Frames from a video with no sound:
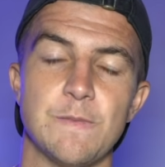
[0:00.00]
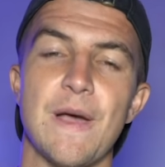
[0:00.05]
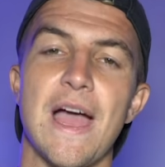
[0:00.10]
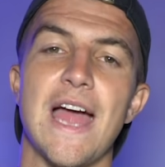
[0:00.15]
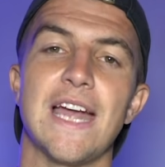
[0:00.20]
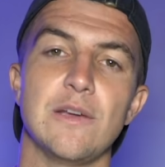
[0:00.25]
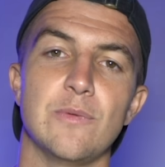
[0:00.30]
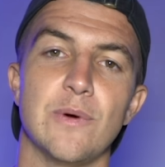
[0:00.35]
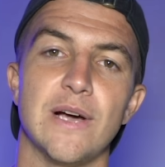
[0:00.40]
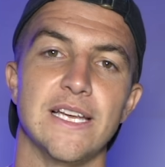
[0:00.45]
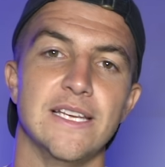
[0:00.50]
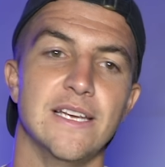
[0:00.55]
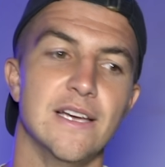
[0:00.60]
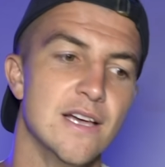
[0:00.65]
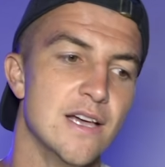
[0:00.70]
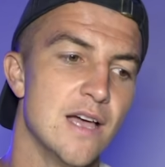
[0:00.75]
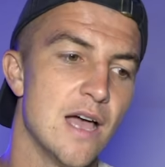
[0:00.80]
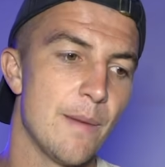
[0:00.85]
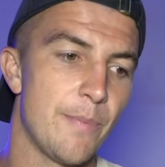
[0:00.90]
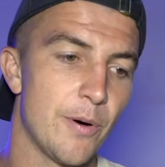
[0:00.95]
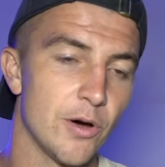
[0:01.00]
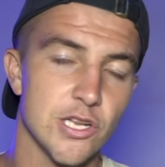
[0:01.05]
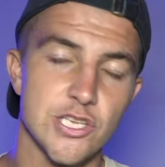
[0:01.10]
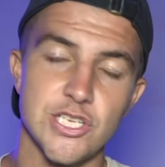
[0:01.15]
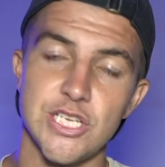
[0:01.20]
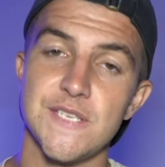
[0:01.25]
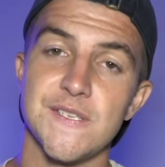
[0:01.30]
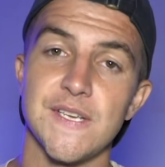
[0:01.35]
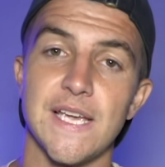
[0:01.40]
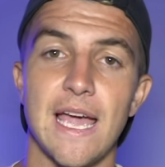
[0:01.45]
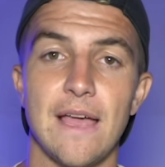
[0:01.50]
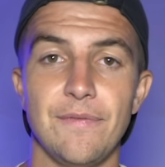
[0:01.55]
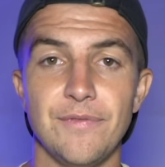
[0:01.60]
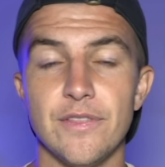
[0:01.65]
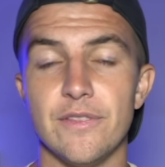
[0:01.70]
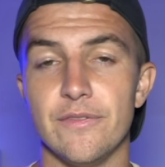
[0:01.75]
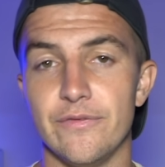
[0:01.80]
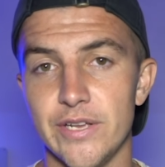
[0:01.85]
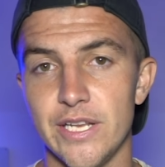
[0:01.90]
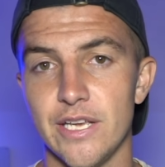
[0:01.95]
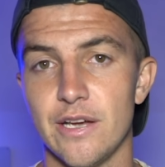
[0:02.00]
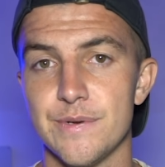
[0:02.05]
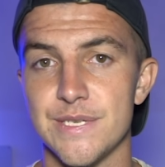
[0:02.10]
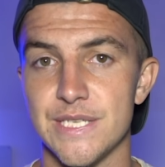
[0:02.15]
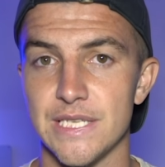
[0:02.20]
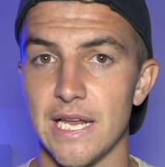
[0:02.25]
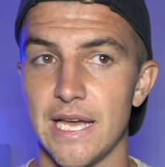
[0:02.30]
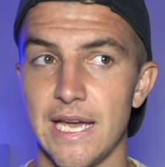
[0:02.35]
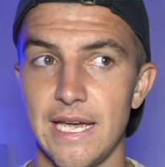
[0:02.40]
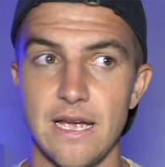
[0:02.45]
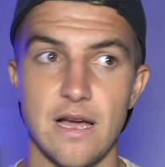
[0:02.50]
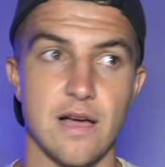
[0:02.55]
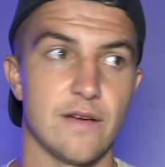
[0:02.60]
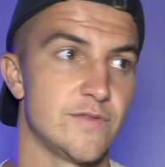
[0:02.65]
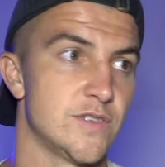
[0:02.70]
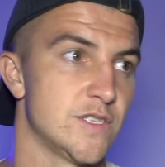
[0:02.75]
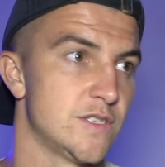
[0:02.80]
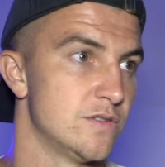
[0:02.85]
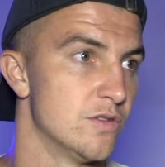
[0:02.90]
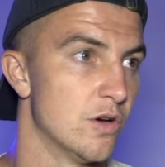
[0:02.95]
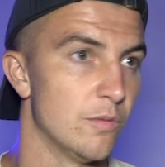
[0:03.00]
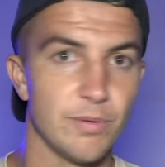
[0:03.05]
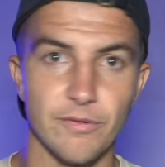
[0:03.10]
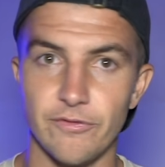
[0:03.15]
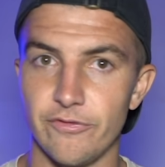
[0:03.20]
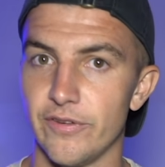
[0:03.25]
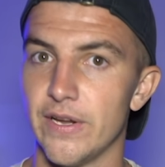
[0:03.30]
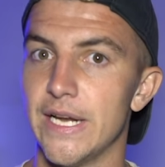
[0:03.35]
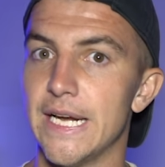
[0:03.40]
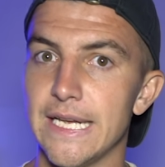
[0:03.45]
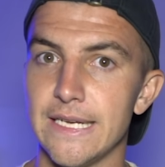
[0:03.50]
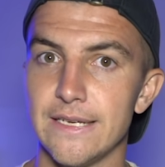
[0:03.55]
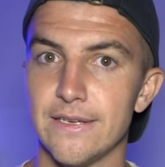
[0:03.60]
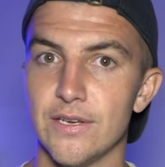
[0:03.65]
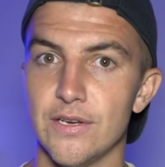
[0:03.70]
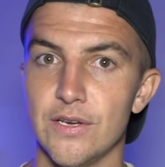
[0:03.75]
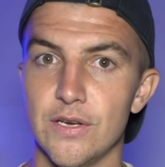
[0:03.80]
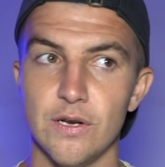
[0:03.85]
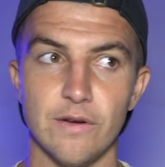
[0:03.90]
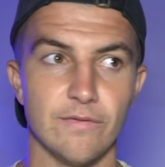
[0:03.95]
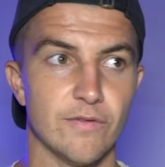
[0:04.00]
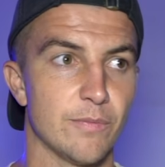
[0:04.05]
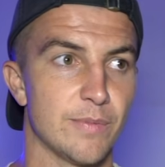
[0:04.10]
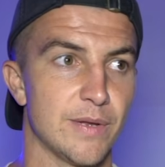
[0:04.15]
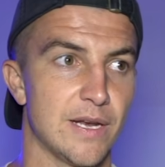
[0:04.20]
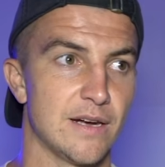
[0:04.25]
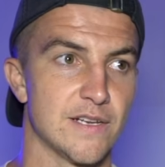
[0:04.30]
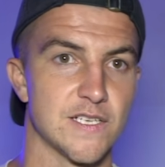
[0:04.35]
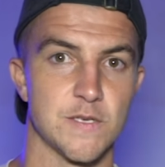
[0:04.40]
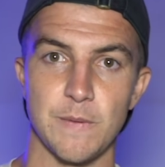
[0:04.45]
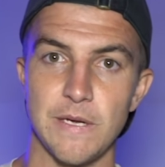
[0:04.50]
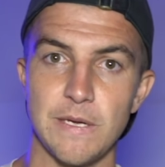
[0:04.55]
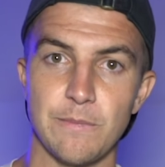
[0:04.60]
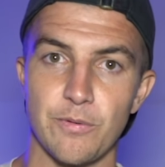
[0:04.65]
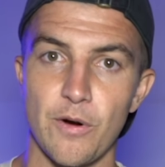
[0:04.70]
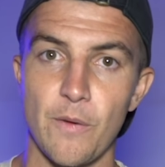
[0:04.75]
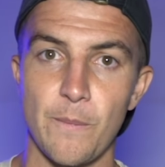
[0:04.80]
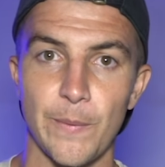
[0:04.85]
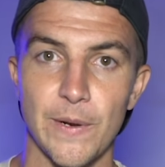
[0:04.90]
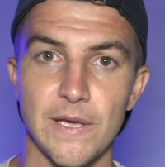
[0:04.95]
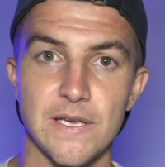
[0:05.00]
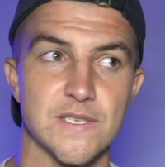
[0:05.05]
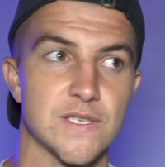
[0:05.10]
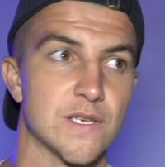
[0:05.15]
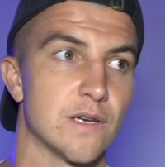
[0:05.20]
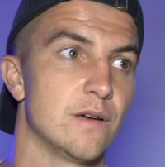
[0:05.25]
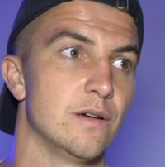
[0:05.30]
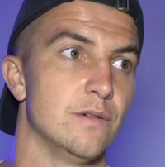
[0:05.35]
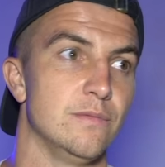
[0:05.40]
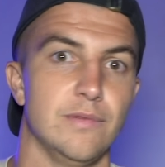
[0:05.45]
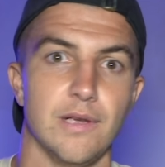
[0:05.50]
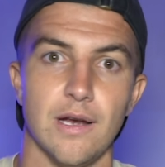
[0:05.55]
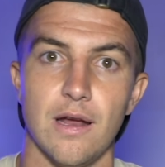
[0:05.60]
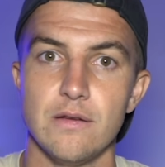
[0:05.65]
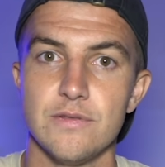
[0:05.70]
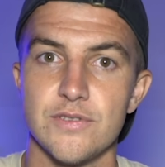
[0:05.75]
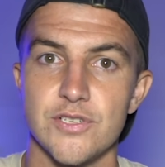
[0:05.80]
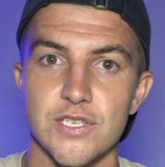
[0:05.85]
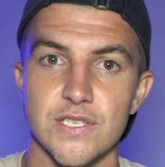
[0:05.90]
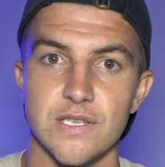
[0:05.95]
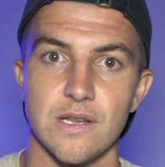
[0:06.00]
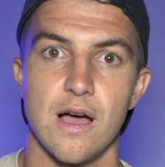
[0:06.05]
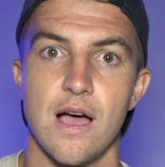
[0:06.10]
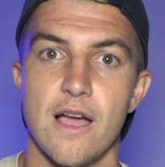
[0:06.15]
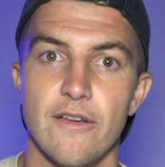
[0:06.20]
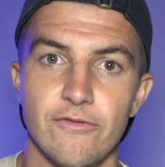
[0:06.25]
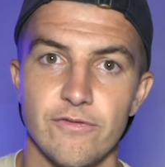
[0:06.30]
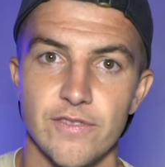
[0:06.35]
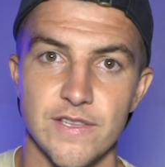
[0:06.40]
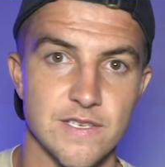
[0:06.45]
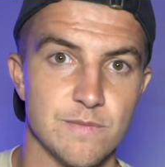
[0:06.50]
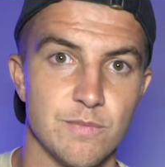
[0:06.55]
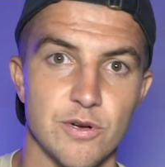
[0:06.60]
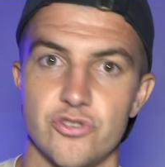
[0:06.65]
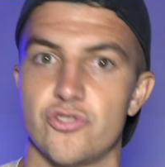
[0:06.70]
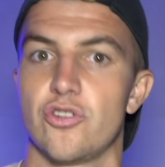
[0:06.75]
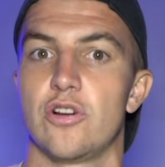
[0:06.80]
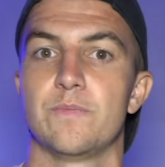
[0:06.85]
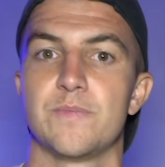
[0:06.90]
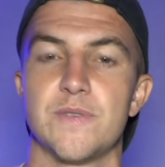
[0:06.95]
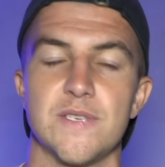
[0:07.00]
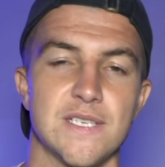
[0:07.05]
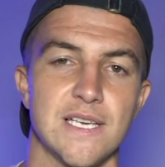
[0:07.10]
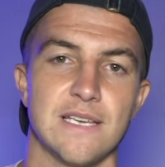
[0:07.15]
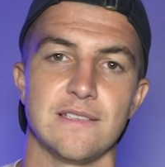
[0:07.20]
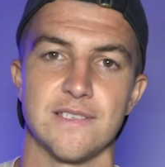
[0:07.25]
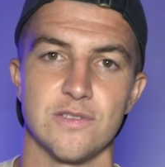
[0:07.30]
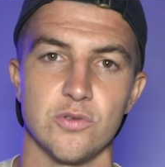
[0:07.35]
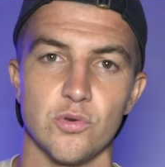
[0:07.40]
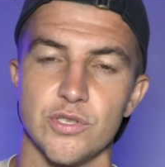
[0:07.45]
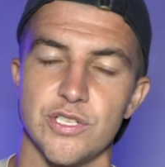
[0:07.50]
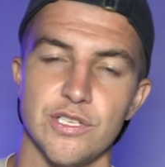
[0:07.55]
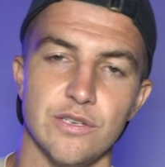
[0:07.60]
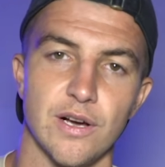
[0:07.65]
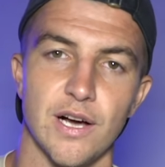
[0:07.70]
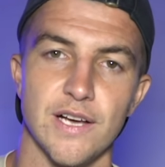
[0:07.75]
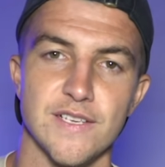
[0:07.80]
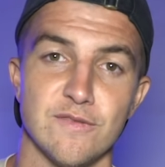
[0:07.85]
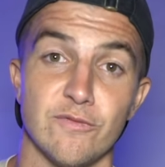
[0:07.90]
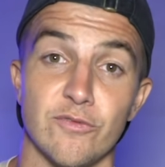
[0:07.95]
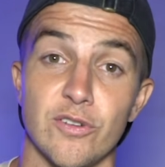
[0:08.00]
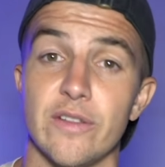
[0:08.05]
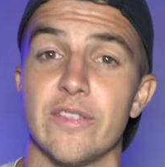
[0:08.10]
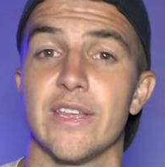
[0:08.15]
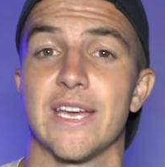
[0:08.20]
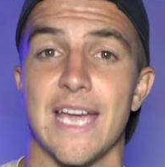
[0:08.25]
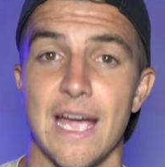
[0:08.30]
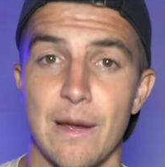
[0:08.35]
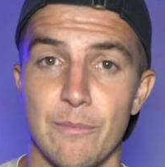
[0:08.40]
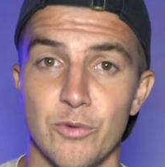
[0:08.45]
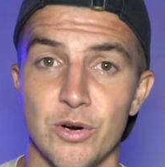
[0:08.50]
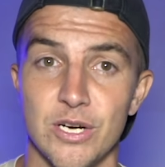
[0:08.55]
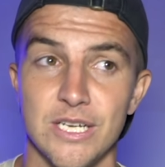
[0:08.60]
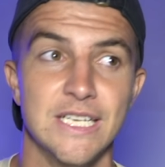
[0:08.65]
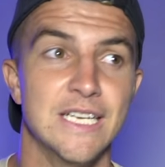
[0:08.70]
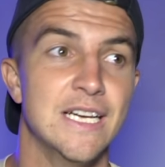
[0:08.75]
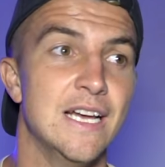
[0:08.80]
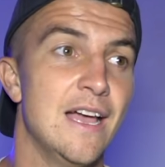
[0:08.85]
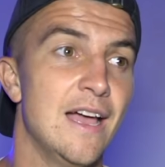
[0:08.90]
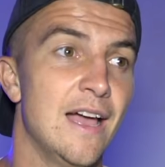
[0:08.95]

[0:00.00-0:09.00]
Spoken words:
But anyway, apologies again that the video is late. I've just not been feeling good. I've not been able to speak properly. So, you know, it's just life. This is my job, to sit and talk to you guys in front of the camera.